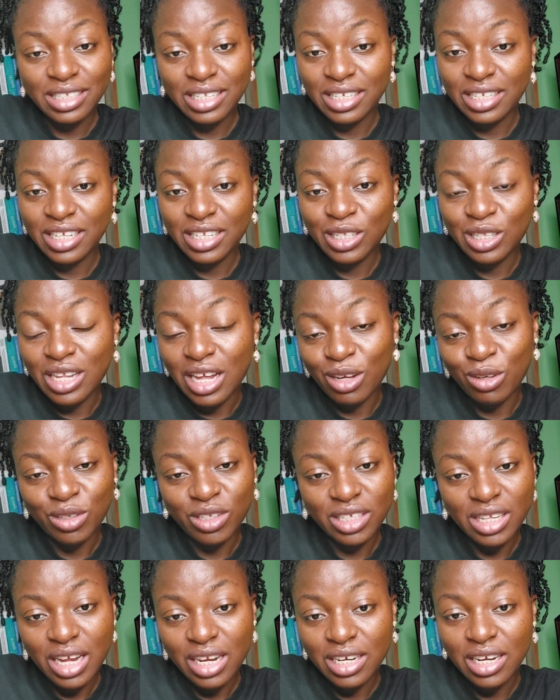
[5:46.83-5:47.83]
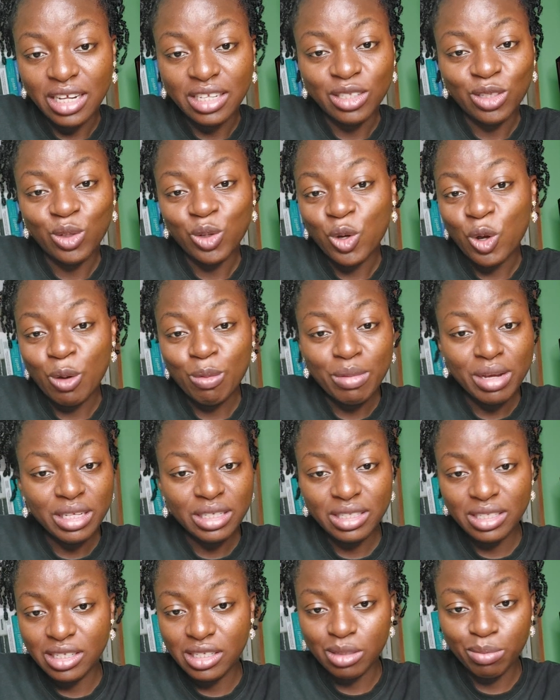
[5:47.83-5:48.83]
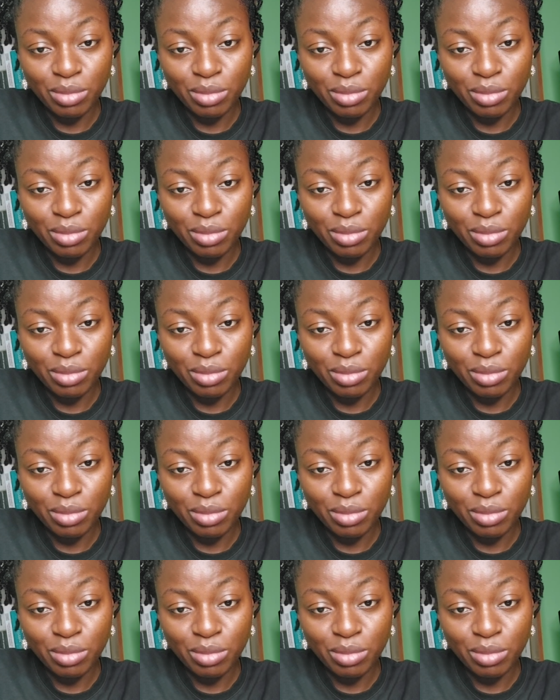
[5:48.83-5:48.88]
the date that you said that you commenced this